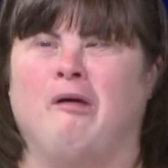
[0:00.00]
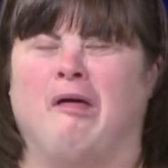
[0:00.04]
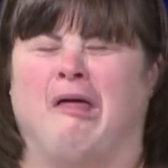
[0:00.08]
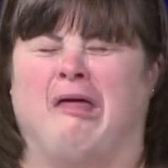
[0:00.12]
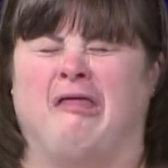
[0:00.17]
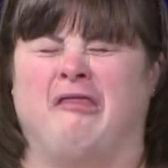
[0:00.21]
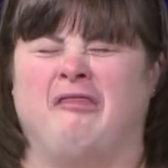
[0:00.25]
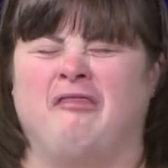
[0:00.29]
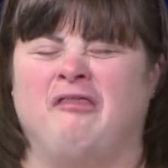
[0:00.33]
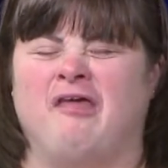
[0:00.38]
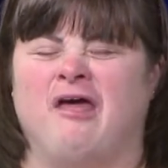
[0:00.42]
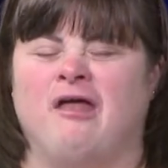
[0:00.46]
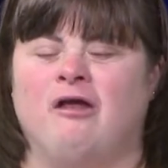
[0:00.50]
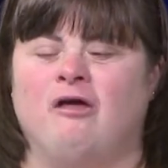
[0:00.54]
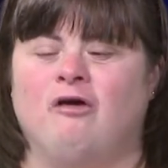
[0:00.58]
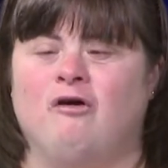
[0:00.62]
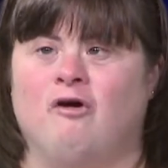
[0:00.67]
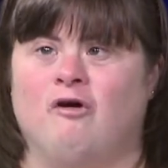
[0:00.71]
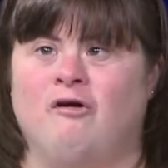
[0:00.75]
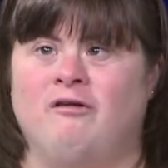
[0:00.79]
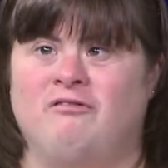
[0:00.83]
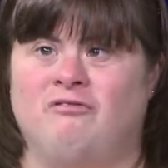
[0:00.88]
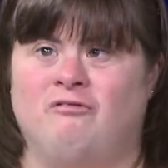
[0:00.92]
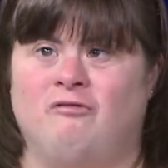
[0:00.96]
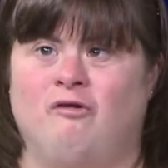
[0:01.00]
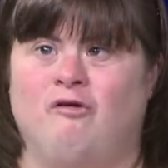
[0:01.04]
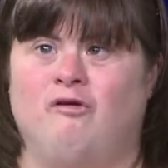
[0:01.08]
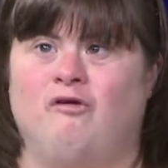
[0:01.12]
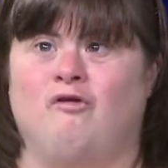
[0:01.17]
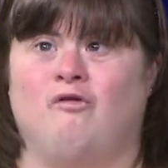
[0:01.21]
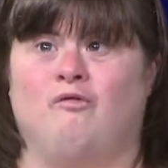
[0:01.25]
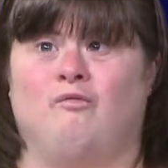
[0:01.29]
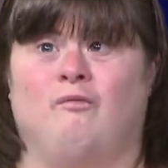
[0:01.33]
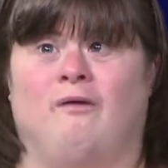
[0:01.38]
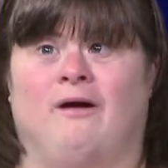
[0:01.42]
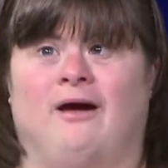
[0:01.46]
then it goes through
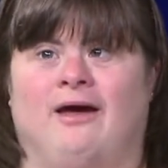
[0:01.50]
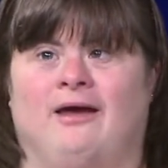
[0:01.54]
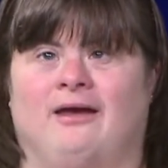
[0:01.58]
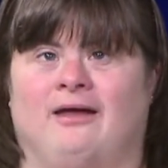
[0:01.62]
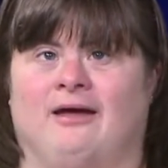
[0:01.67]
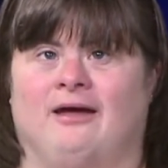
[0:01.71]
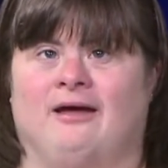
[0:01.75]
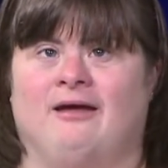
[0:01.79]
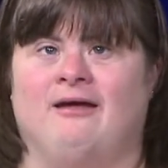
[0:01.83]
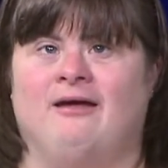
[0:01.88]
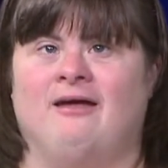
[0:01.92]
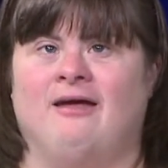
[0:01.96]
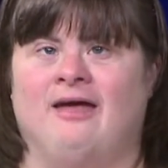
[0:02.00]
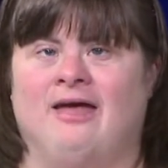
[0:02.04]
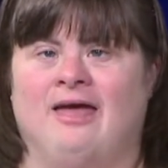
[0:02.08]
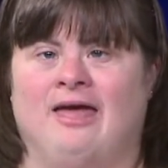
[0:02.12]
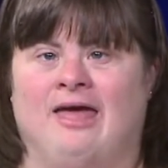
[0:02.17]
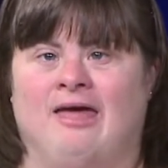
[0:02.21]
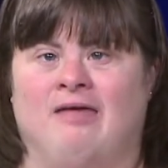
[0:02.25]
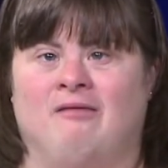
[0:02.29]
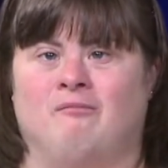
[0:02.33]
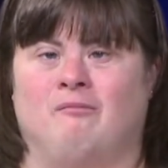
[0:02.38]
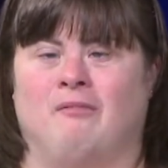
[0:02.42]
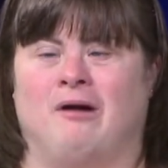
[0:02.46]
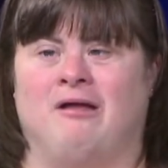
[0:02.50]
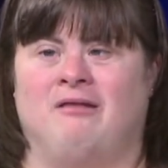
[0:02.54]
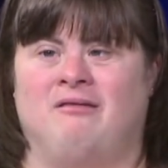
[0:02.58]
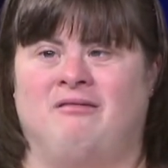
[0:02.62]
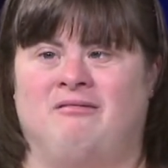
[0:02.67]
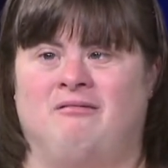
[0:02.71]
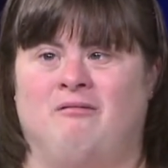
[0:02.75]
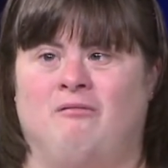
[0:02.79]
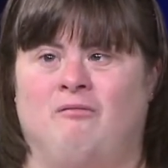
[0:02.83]
your writing. And once you